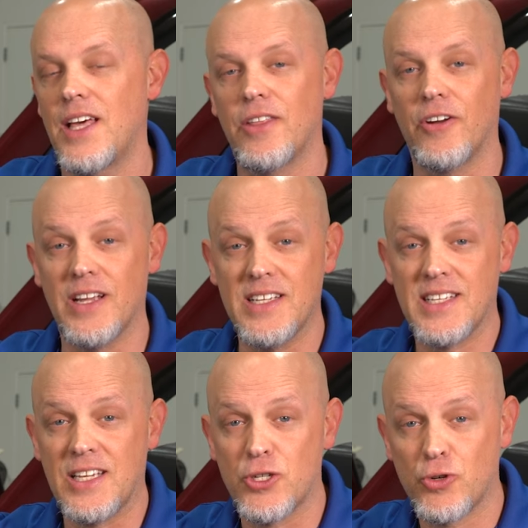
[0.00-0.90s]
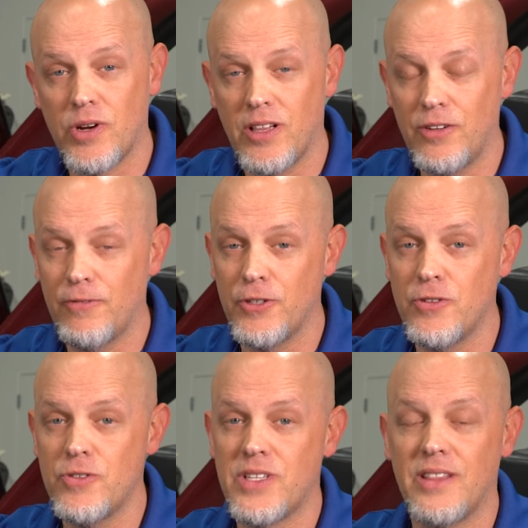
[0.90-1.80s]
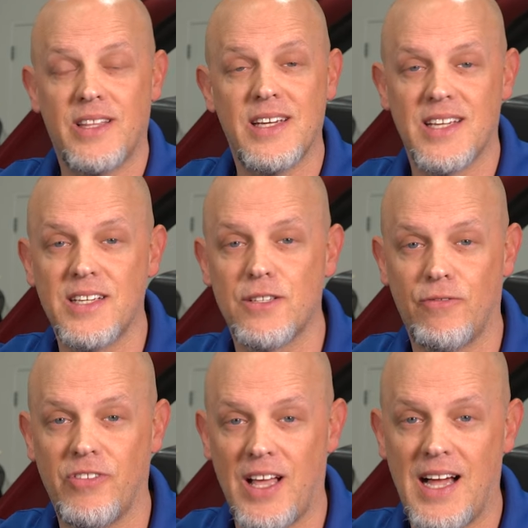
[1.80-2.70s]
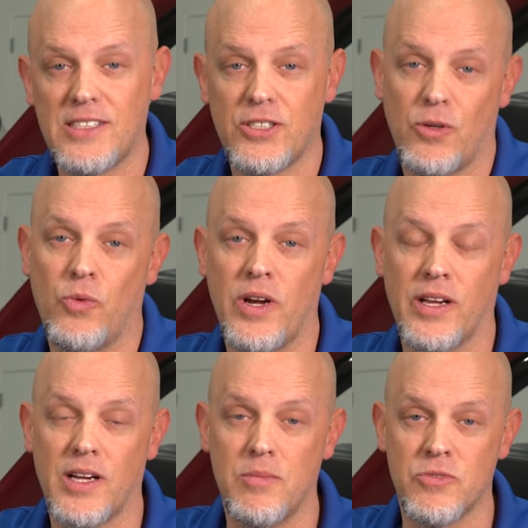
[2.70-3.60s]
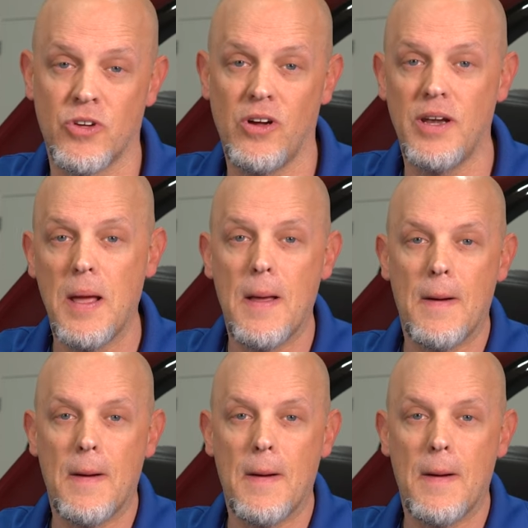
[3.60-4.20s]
There is a trailer fuse that does flash when it comes on,